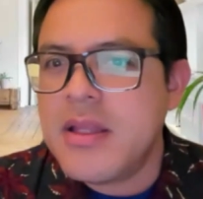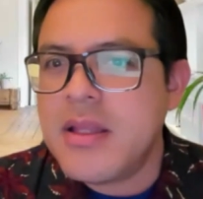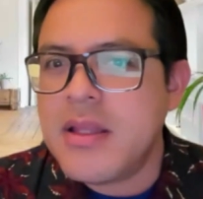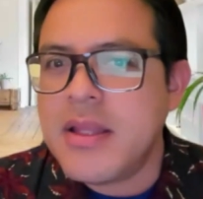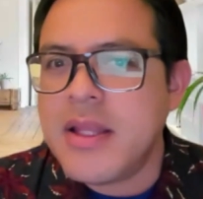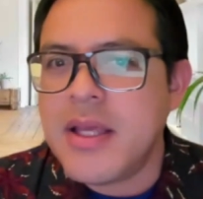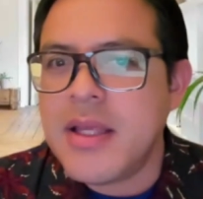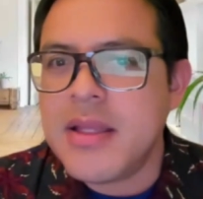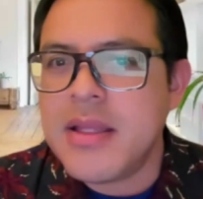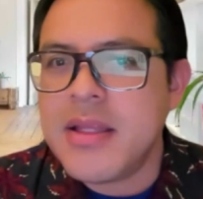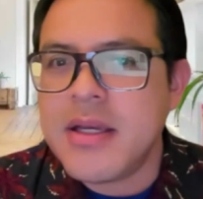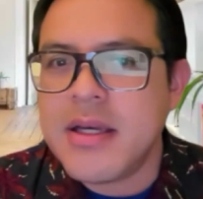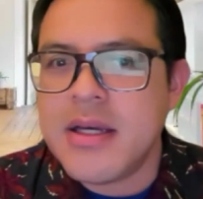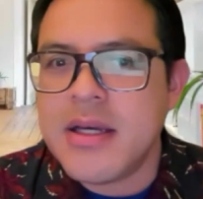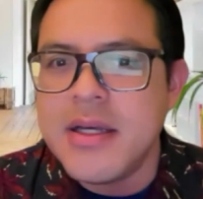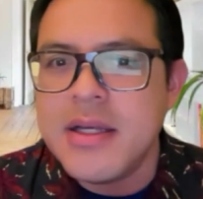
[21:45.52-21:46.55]
Then
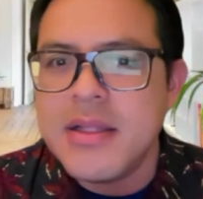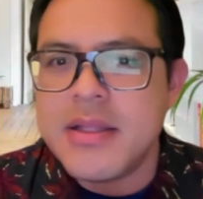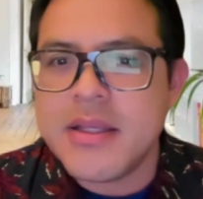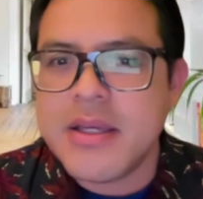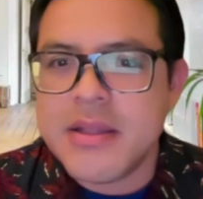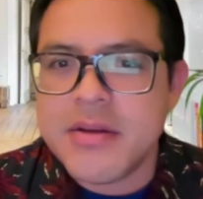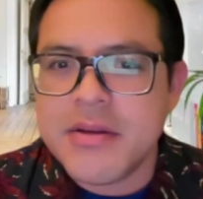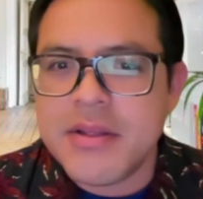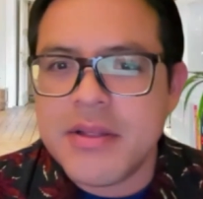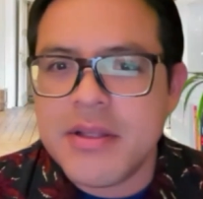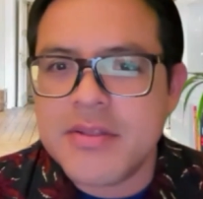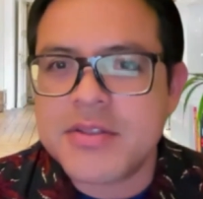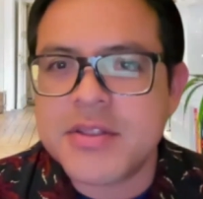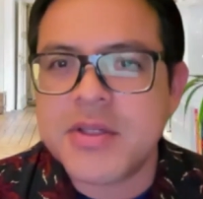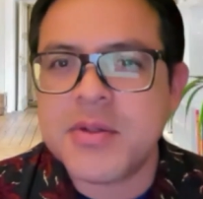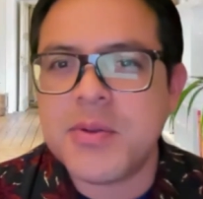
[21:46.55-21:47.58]
the other,
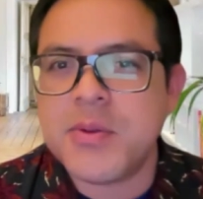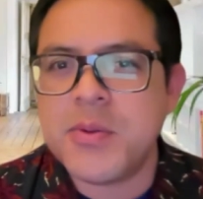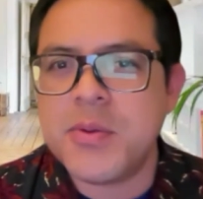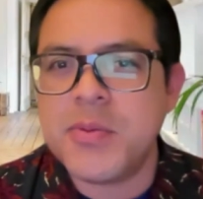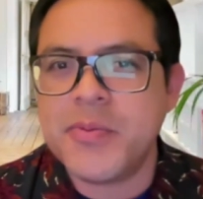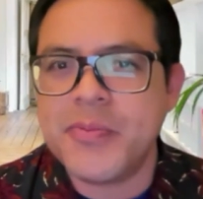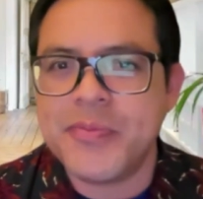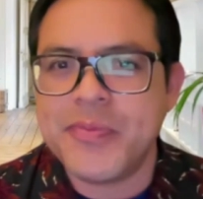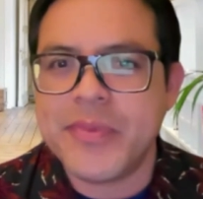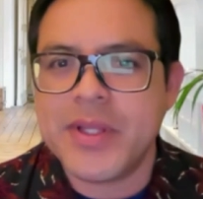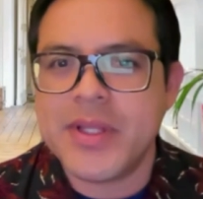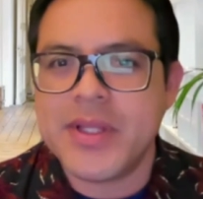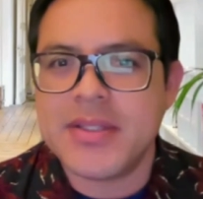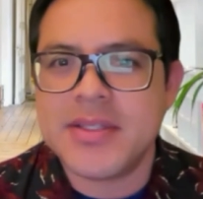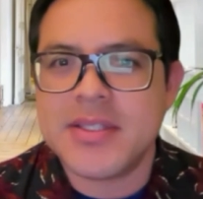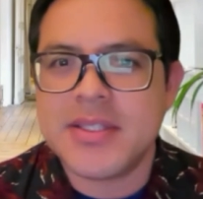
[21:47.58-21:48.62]
so
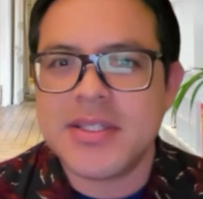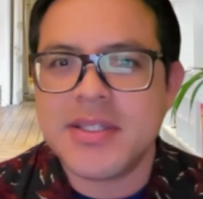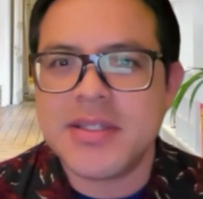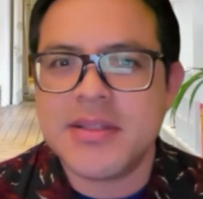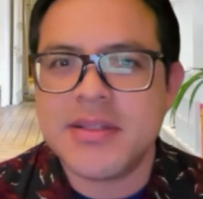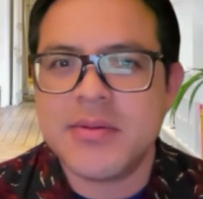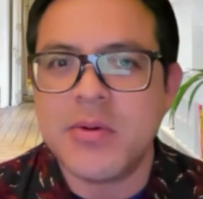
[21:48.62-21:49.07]
let's see.